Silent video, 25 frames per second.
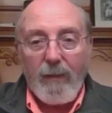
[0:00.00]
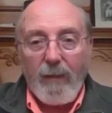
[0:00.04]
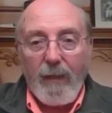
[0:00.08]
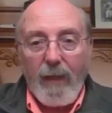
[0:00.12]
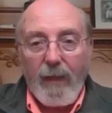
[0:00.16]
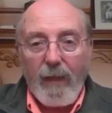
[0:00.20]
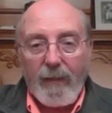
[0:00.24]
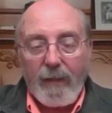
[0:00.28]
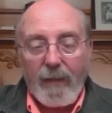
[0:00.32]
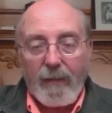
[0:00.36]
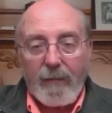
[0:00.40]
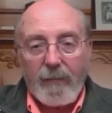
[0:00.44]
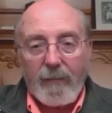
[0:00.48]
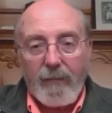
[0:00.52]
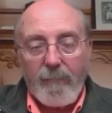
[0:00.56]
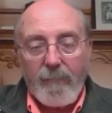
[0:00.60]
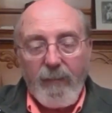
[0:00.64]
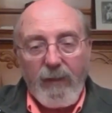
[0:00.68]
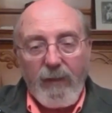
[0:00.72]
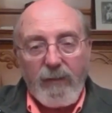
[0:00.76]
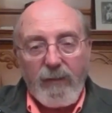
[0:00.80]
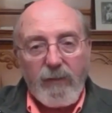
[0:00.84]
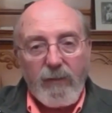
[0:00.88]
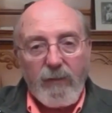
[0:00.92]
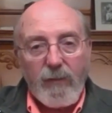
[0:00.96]
And like Lynn
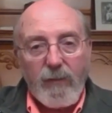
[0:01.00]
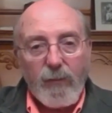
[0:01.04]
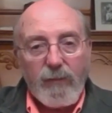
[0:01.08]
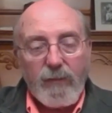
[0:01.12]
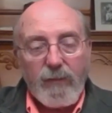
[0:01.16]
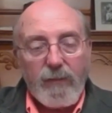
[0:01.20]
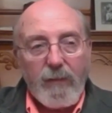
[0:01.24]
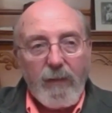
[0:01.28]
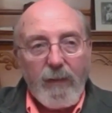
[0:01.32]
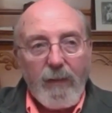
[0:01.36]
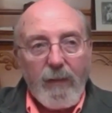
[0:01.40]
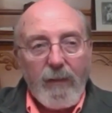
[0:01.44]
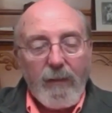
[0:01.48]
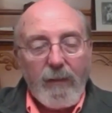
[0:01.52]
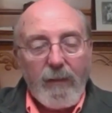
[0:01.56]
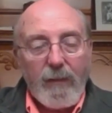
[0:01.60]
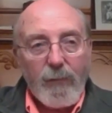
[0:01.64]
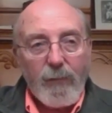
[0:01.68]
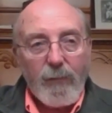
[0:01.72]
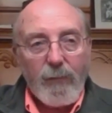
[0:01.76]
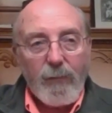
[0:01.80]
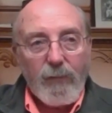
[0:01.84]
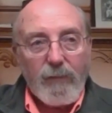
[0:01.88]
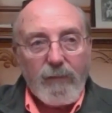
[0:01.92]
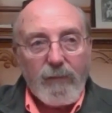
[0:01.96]
mentioned, there
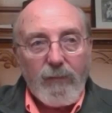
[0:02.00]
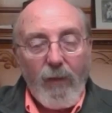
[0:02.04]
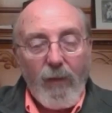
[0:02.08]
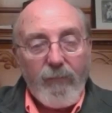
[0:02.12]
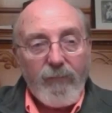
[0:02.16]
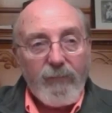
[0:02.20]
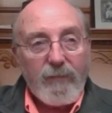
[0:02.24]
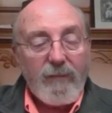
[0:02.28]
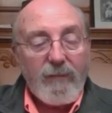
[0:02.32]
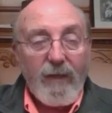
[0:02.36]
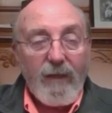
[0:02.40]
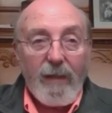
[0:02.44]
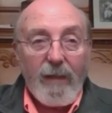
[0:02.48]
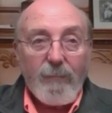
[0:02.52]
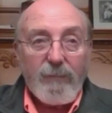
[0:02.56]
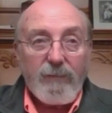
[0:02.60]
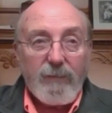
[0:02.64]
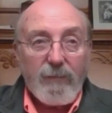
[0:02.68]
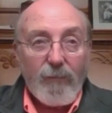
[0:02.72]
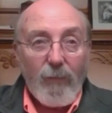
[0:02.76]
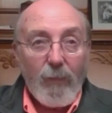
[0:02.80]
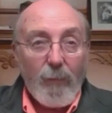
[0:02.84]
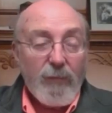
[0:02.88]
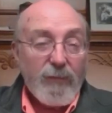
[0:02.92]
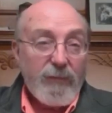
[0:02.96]
was oftentimes
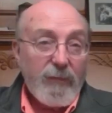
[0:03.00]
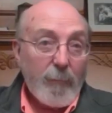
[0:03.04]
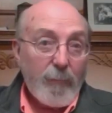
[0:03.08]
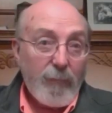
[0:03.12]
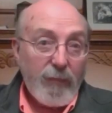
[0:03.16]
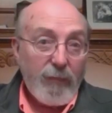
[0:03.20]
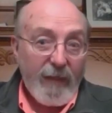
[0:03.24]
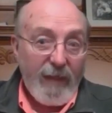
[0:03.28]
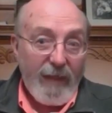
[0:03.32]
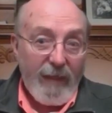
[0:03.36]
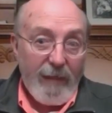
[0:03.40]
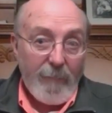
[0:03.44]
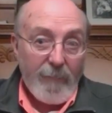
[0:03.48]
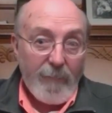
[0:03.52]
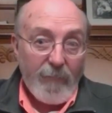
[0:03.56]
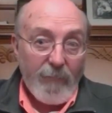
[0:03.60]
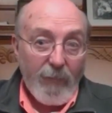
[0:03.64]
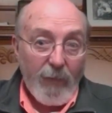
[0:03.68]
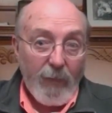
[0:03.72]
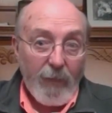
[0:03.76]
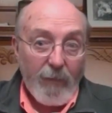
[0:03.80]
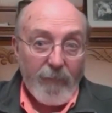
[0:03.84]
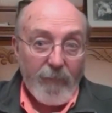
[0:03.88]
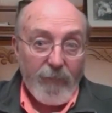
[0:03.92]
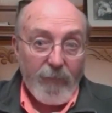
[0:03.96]
almost a blame
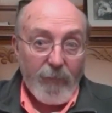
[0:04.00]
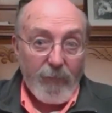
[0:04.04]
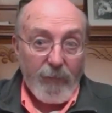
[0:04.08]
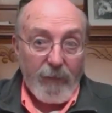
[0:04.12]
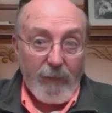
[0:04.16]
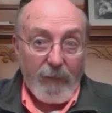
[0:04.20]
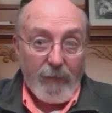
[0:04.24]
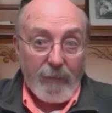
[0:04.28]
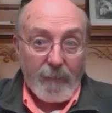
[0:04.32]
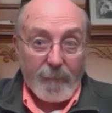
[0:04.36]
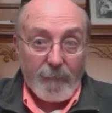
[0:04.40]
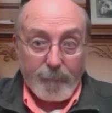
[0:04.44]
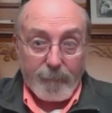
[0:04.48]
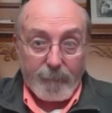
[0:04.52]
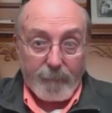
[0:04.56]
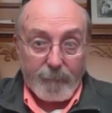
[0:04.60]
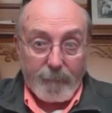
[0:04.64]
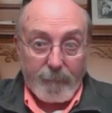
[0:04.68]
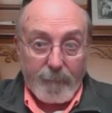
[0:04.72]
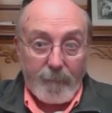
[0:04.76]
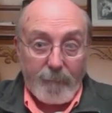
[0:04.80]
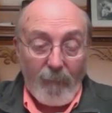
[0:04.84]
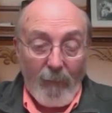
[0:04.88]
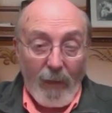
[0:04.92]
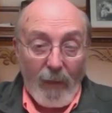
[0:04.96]
for the
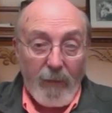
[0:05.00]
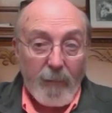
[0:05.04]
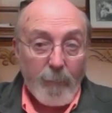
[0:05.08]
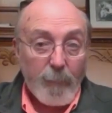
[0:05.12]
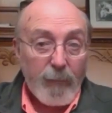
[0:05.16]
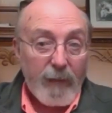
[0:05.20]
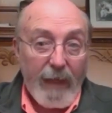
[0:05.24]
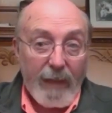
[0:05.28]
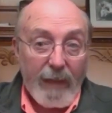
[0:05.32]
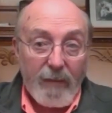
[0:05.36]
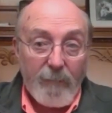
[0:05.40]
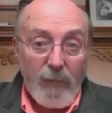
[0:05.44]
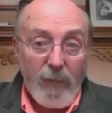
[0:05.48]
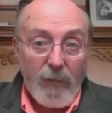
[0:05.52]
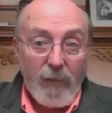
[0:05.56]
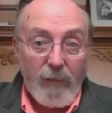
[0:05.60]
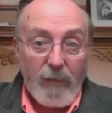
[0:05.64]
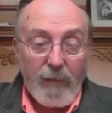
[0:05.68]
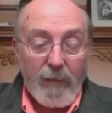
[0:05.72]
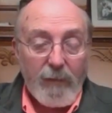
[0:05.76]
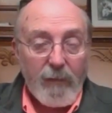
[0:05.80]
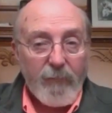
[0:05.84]
Black community.